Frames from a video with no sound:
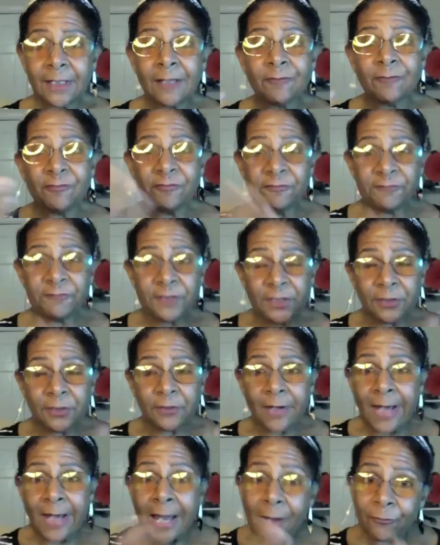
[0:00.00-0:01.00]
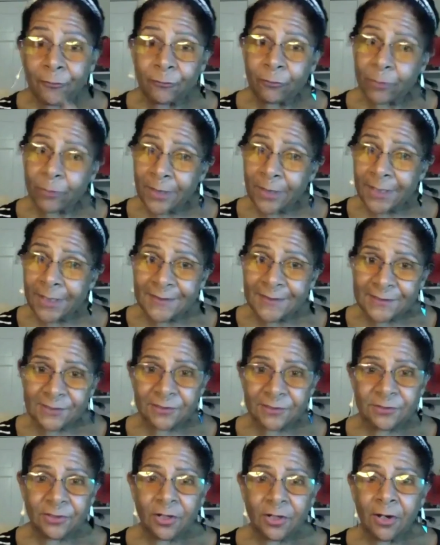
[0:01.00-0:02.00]
and figure out ways
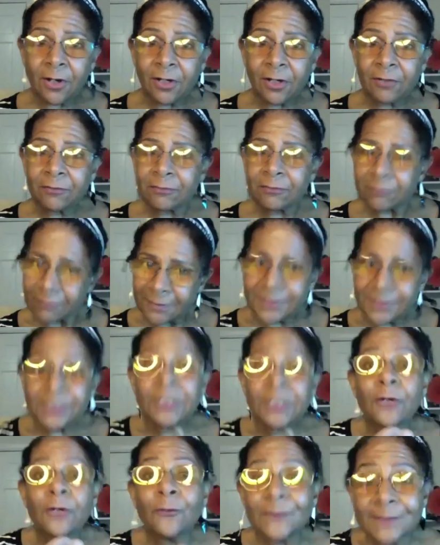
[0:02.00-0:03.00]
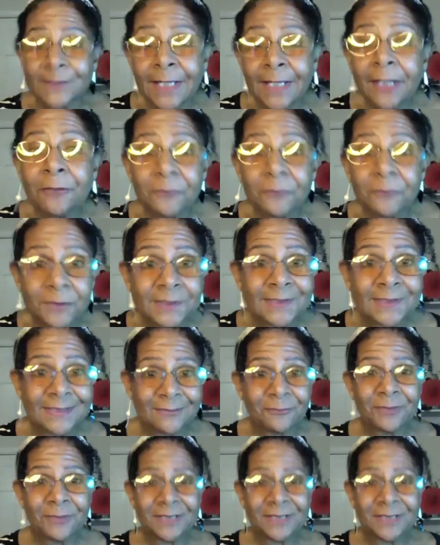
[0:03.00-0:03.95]
to talk Neo's language is what